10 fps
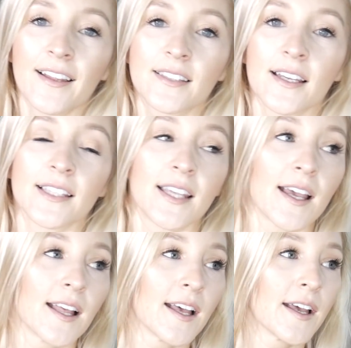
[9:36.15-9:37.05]
it says
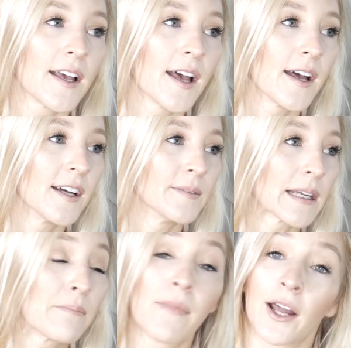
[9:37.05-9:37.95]
um,
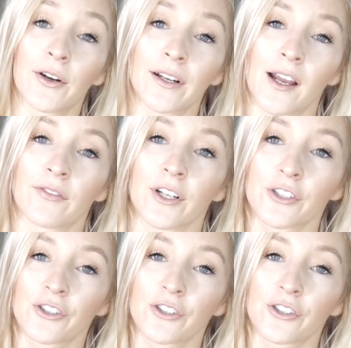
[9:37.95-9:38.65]
like moderate coverage.